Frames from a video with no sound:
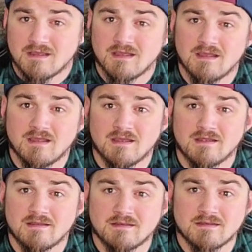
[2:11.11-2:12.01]

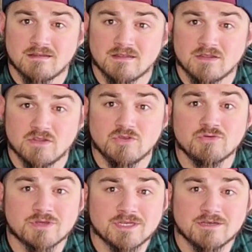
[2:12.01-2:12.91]
And you
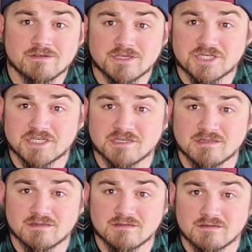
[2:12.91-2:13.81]
could hear the shit